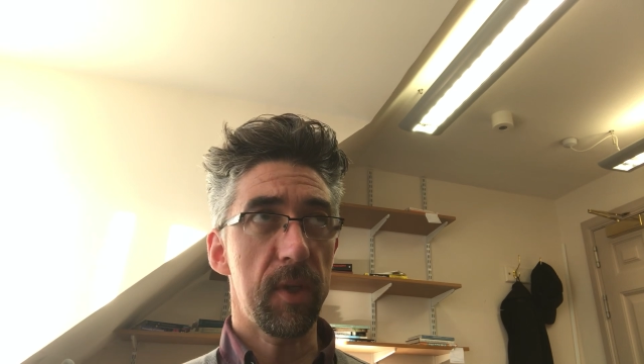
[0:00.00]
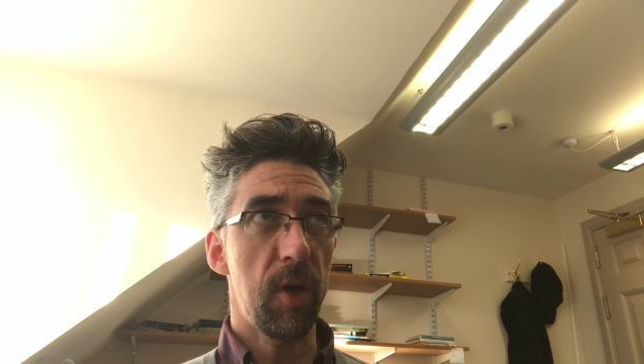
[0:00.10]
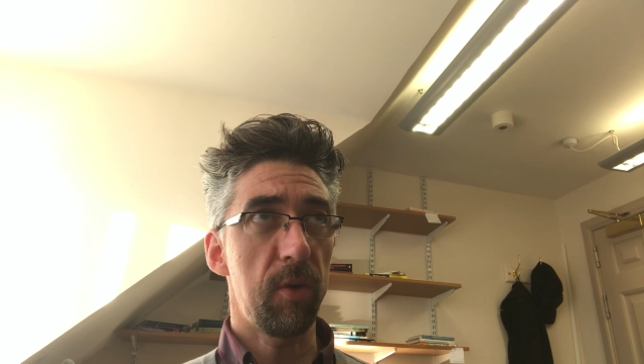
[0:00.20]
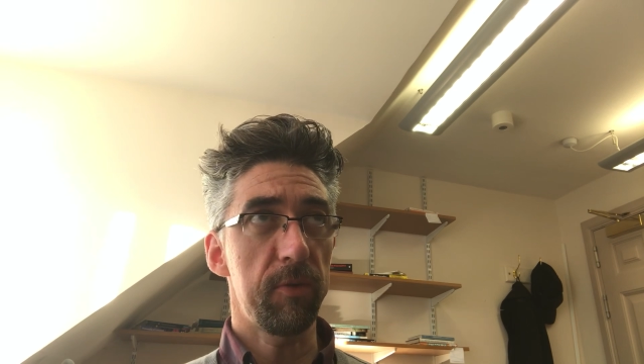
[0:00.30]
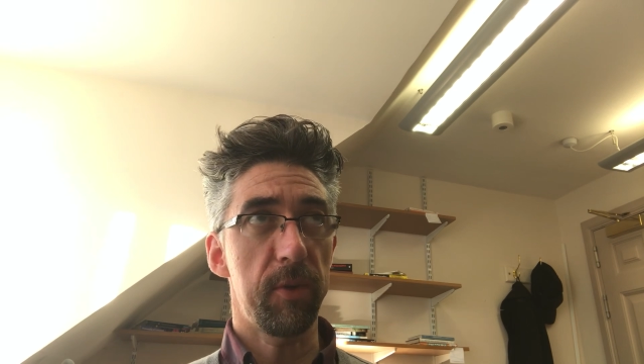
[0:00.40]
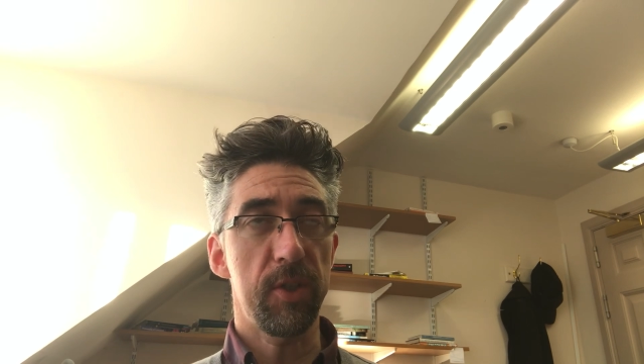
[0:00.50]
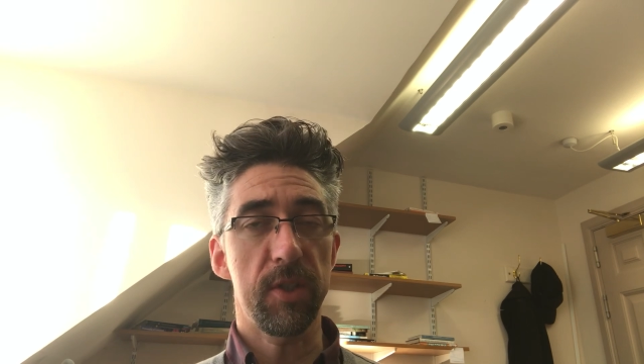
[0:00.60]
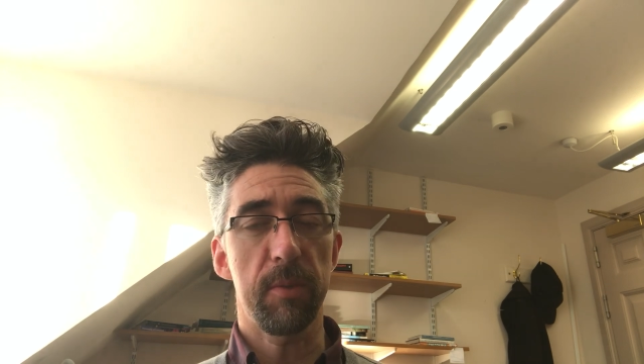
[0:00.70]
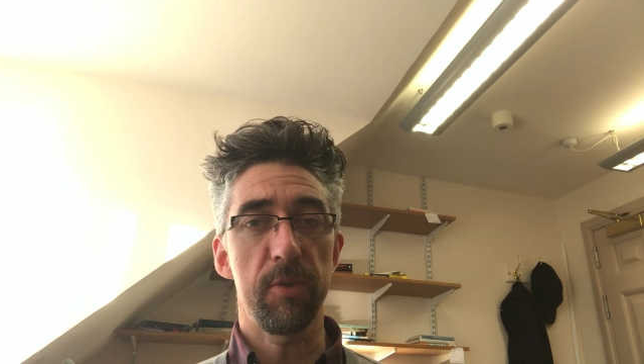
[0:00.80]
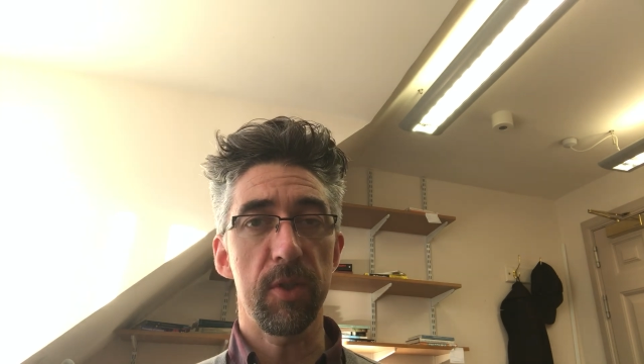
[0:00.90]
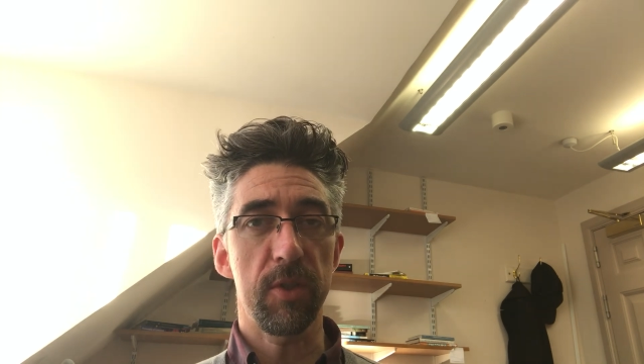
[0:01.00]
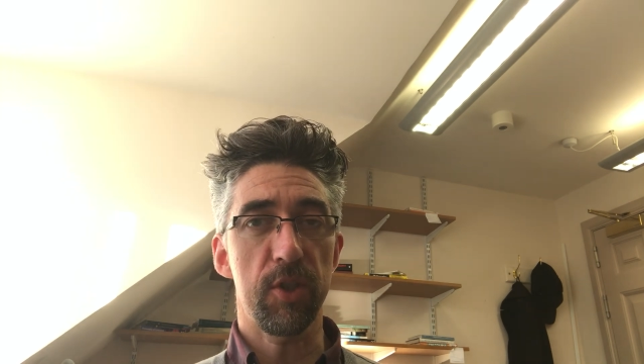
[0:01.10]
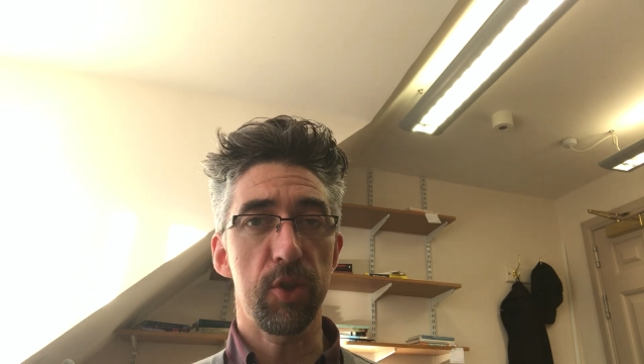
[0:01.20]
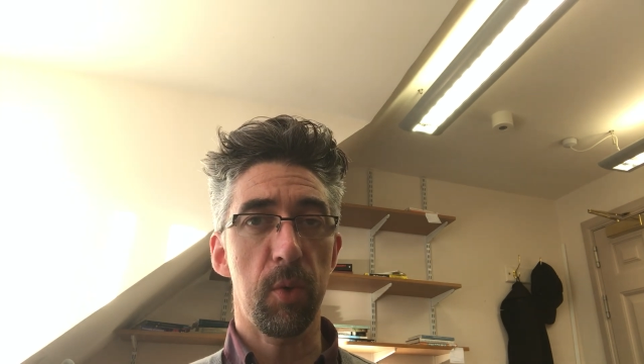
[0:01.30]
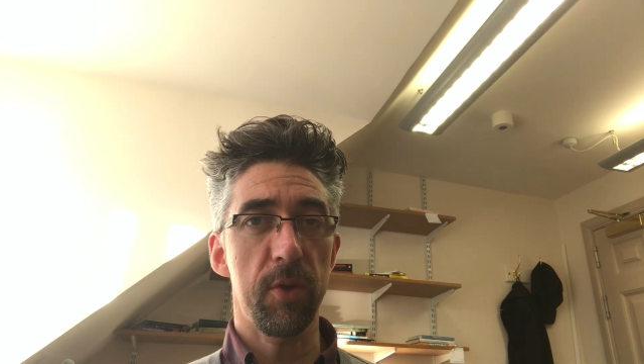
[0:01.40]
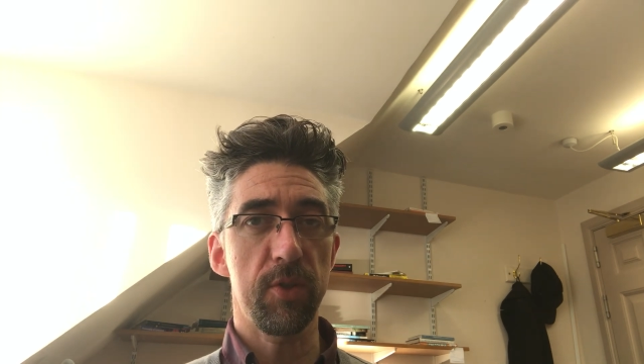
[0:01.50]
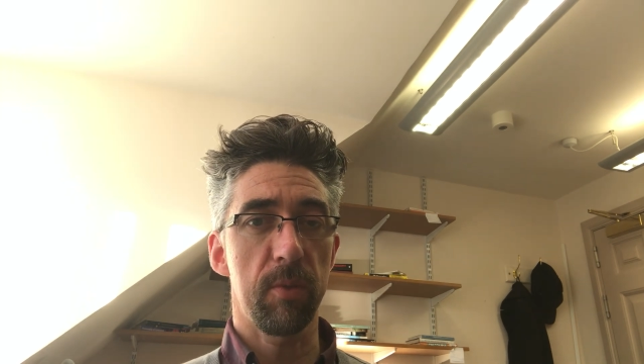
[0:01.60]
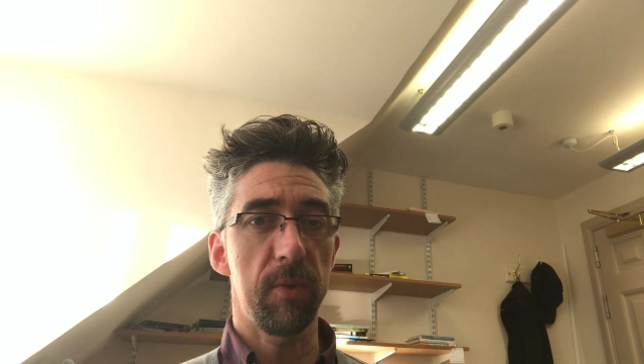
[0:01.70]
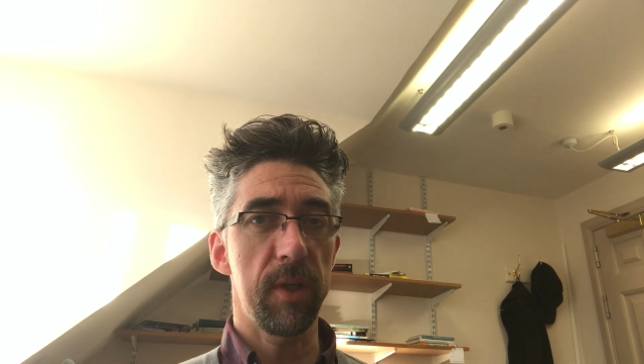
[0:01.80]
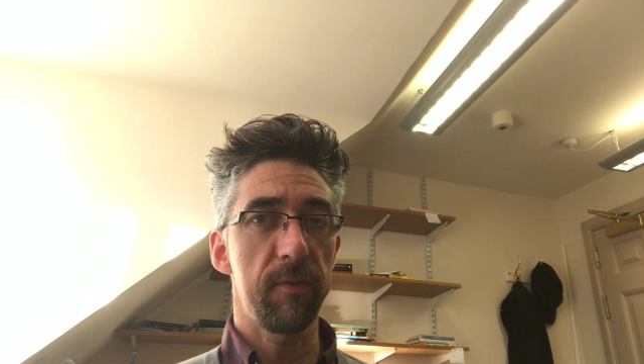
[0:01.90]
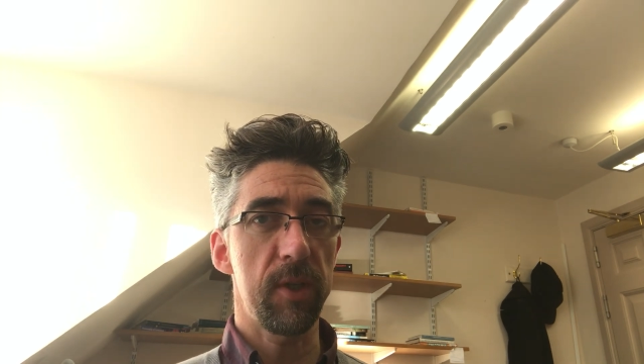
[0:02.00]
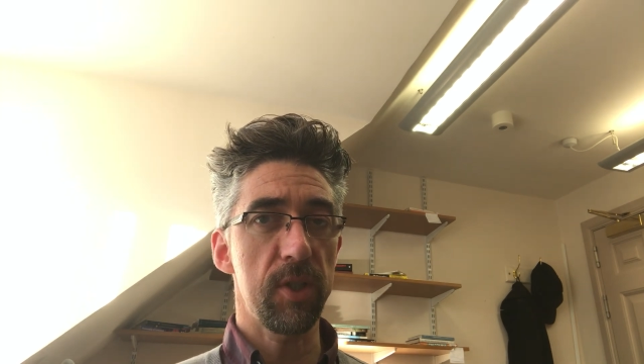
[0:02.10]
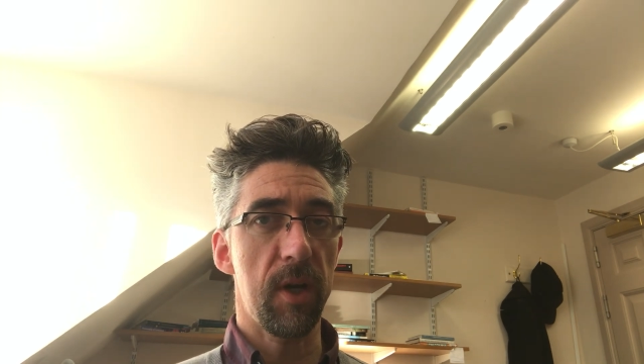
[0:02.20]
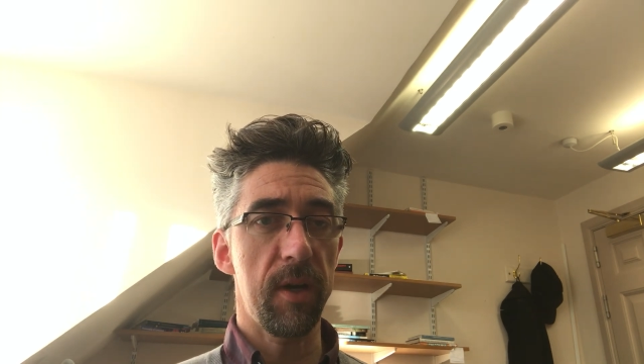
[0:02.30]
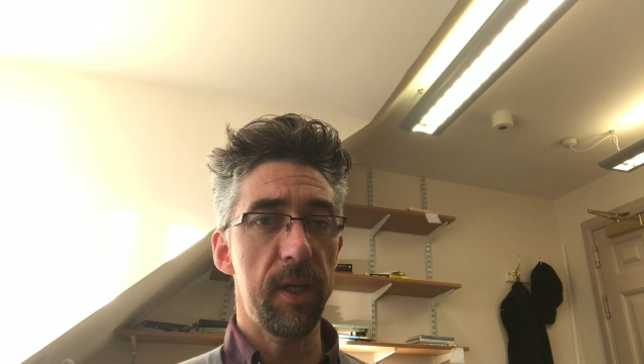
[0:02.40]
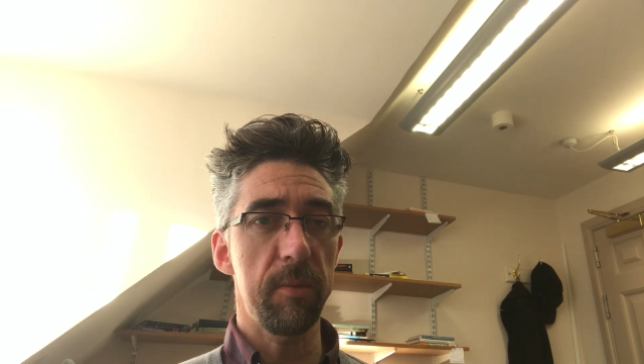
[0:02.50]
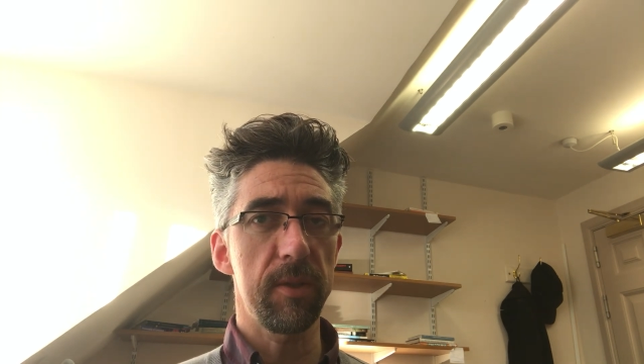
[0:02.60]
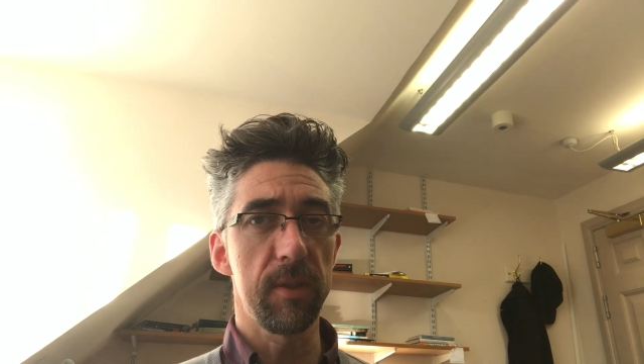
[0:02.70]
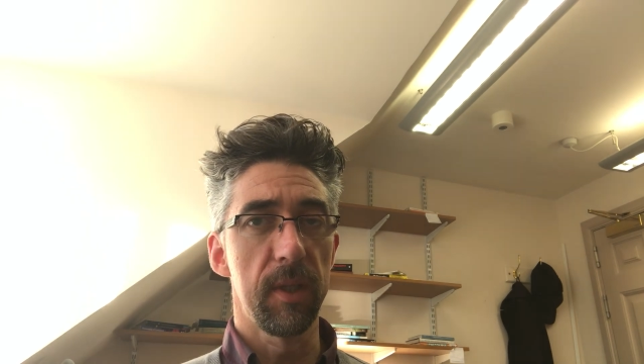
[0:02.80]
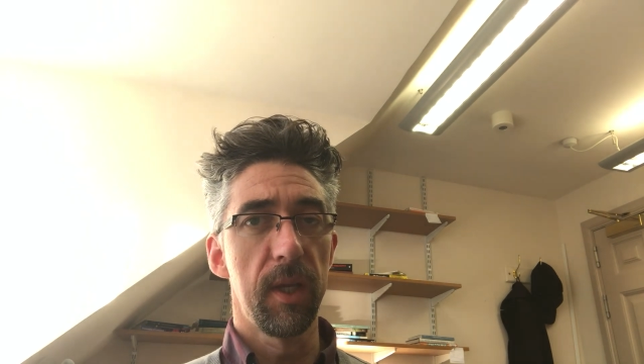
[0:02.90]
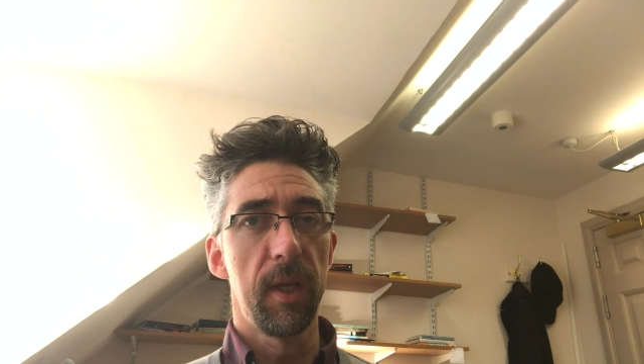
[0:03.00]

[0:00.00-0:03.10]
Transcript: goal of which is to produce a short summary of each argument